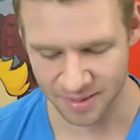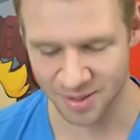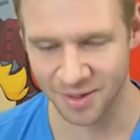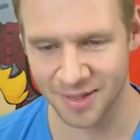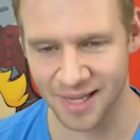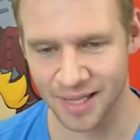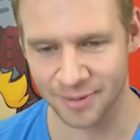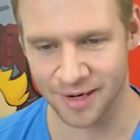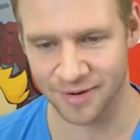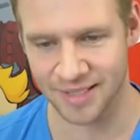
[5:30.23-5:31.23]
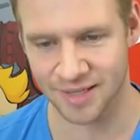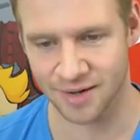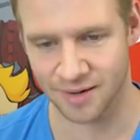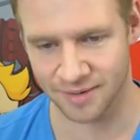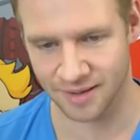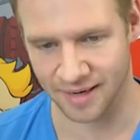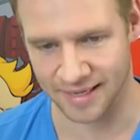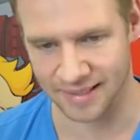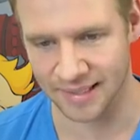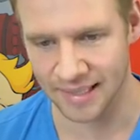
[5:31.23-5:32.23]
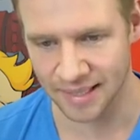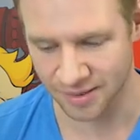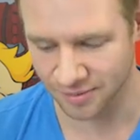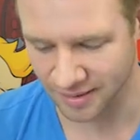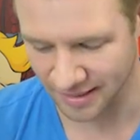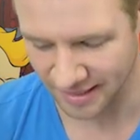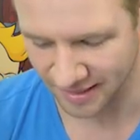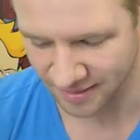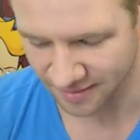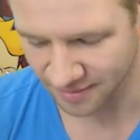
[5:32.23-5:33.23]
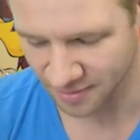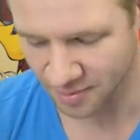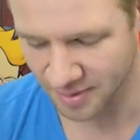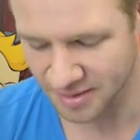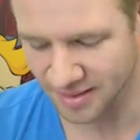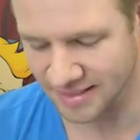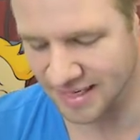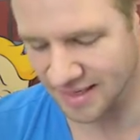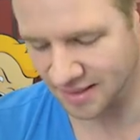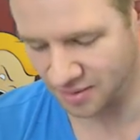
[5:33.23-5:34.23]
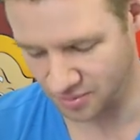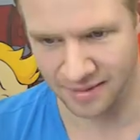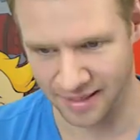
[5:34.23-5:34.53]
The two yellowy greens are like literally almost identical.